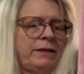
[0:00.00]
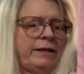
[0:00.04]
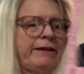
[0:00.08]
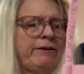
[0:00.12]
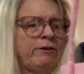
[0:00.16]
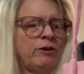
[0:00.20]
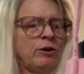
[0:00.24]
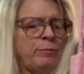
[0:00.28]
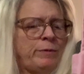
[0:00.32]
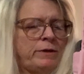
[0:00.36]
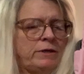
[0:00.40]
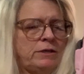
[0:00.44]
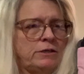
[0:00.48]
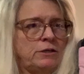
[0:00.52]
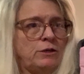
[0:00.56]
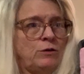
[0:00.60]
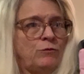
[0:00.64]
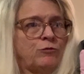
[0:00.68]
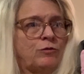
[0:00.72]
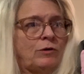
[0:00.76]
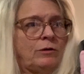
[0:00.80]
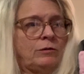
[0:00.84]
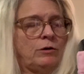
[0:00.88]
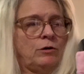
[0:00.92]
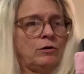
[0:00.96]
it could be cute
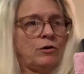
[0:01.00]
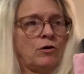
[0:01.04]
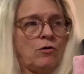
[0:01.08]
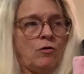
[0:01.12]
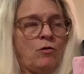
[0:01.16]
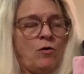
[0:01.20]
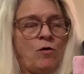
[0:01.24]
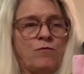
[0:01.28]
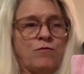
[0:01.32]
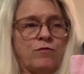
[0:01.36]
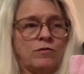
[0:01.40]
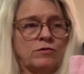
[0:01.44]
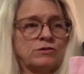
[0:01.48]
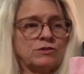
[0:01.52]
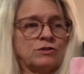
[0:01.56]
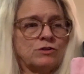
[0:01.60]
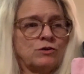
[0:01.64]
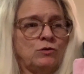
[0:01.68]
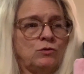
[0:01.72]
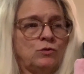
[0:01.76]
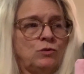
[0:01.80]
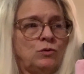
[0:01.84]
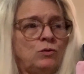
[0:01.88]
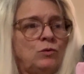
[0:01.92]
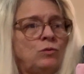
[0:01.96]
for a little girl for
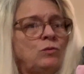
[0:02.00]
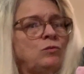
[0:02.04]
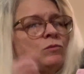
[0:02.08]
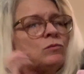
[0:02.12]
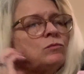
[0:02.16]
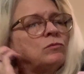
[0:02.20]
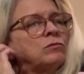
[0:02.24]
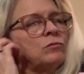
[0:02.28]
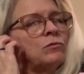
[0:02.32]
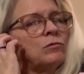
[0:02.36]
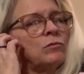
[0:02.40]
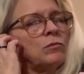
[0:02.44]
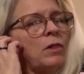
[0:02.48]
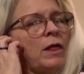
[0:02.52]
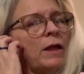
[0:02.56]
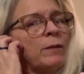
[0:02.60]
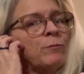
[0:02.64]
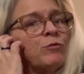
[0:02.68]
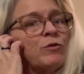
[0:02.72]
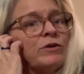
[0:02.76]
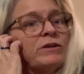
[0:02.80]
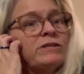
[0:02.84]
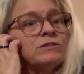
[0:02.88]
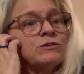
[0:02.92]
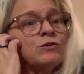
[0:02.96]
school, like
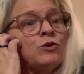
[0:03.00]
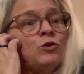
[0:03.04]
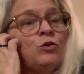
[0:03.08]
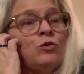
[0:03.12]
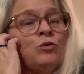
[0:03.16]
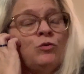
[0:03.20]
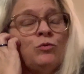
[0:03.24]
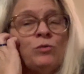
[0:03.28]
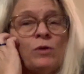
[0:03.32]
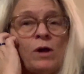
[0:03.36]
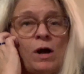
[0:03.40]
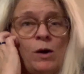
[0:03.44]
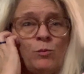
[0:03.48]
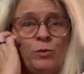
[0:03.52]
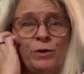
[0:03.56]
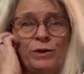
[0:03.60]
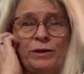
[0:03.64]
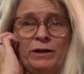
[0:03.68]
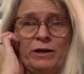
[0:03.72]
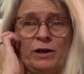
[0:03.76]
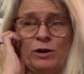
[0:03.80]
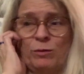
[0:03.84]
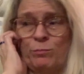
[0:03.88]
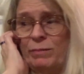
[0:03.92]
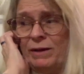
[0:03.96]
preschool. I wouldn't
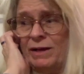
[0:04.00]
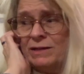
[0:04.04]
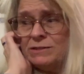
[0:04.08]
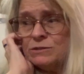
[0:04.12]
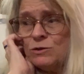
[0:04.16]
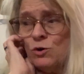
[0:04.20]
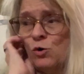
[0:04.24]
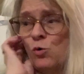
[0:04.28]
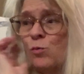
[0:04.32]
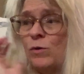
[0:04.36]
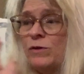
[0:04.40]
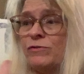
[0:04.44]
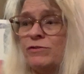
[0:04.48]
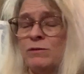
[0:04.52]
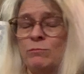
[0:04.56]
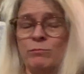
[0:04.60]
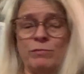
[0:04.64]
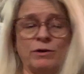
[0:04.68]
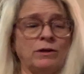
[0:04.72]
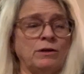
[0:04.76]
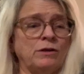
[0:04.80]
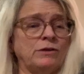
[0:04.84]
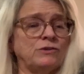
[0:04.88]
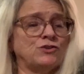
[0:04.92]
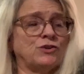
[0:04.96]
go to big school with it
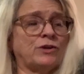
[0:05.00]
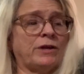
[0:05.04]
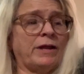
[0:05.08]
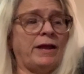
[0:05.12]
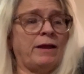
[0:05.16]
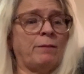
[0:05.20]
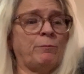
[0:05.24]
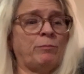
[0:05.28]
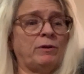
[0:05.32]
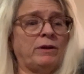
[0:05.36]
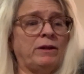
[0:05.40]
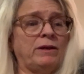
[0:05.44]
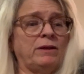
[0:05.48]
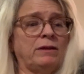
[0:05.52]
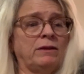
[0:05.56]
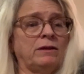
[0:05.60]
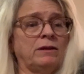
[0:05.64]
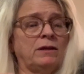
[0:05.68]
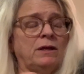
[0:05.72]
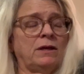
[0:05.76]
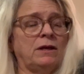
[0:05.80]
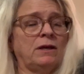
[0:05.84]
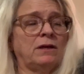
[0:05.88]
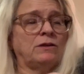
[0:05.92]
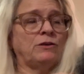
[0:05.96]
because you can't
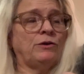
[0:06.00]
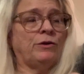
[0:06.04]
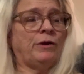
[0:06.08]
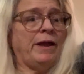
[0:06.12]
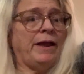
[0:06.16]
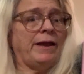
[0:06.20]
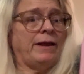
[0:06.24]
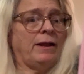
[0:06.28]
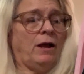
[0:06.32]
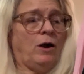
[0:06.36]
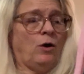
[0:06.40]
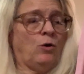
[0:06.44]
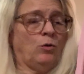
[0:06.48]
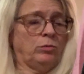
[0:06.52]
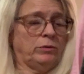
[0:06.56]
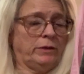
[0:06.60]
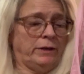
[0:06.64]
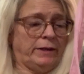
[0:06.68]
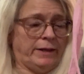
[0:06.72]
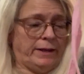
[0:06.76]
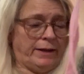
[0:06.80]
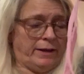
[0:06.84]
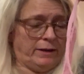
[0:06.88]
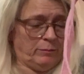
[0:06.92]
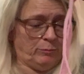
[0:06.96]
hold any
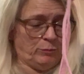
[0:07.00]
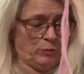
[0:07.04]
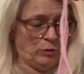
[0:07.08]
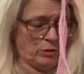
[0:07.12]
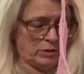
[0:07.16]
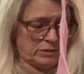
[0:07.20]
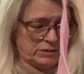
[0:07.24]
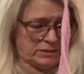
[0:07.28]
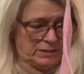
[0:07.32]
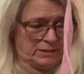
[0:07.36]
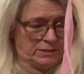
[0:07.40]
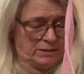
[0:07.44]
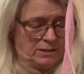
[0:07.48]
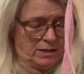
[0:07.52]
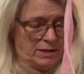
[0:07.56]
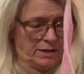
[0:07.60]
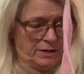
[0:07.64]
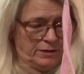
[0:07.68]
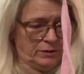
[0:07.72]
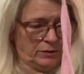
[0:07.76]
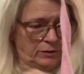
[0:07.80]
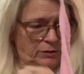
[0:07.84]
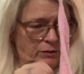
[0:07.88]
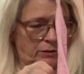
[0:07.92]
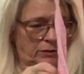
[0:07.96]
kind of books in
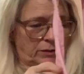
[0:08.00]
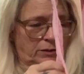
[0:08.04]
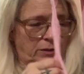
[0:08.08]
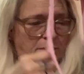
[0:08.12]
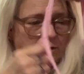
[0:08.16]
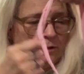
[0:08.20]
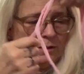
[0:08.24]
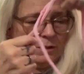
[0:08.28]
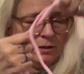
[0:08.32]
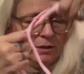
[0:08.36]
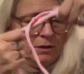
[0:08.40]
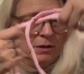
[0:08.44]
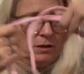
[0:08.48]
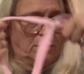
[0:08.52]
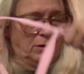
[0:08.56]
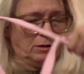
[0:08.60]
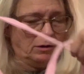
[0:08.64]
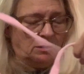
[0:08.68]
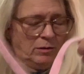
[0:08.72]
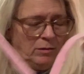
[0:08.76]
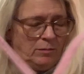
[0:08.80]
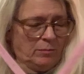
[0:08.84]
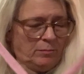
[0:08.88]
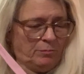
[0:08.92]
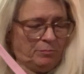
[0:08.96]
there.
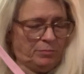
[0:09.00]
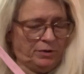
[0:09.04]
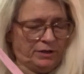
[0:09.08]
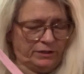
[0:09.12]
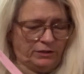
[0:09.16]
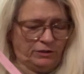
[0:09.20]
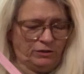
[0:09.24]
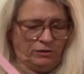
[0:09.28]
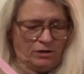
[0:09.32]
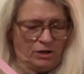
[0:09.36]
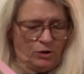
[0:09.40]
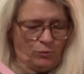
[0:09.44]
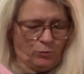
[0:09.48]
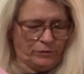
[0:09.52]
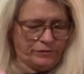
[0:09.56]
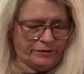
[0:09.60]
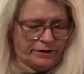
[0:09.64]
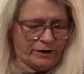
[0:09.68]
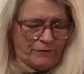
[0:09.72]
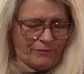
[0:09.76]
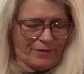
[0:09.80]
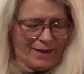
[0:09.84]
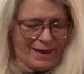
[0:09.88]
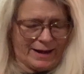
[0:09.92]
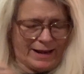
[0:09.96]
But, you know, when
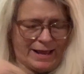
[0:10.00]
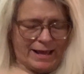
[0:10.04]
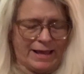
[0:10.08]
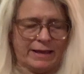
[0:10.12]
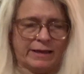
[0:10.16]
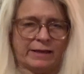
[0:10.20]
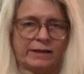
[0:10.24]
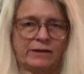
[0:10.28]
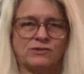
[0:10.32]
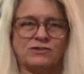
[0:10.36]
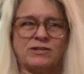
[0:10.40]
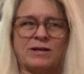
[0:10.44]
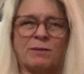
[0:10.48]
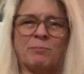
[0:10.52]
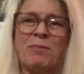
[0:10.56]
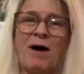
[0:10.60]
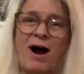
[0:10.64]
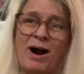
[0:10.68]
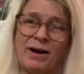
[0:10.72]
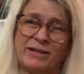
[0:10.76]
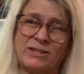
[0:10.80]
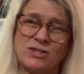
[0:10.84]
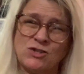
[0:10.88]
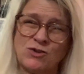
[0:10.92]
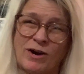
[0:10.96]
they're that age, that
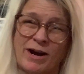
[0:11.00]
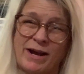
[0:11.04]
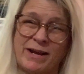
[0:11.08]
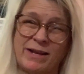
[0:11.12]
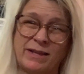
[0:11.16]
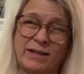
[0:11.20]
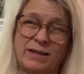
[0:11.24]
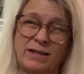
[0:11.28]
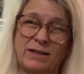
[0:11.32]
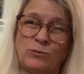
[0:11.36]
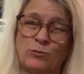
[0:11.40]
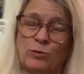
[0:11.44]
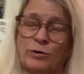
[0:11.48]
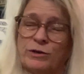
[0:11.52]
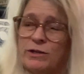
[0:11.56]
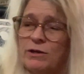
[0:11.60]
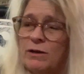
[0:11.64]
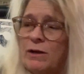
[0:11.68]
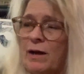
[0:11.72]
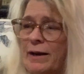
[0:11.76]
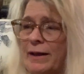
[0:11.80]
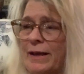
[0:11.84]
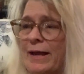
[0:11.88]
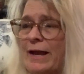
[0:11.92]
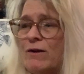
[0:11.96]
potty training, where you
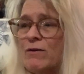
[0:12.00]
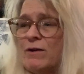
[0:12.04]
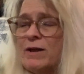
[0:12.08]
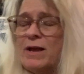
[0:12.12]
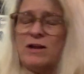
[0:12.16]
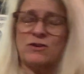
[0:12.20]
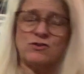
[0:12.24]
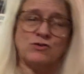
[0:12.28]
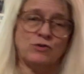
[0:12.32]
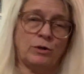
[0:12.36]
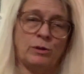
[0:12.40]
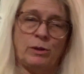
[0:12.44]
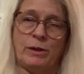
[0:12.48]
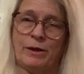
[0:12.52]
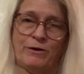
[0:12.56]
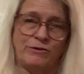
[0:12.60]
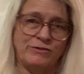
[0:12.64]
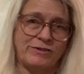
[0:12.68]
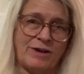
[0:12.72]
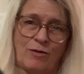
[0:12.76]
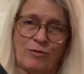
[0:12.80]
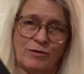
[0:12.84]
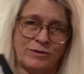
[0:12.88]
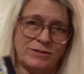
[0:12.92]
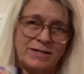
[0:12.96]
got to carry extra clothes
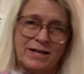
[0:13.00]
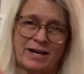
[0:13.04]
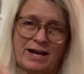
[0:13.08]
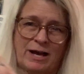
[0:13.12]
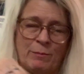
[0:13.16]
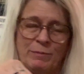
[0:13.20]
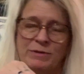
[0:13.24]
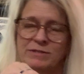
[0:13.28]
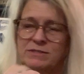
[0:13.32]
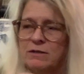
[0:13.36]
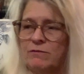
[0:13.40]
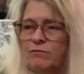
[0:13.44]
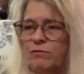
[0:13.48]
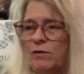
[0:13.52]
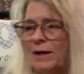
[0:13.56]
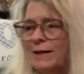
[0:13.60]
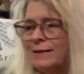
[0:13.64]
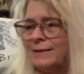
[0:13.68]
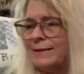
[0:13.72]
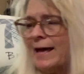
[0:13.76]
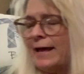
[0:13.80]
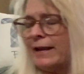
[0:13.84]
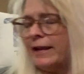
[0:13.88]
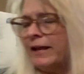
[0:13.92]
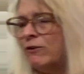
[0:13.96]
all the time and stuff like
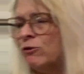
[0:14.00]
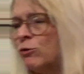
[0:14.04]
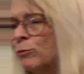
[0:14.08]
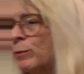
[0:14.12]
that, it would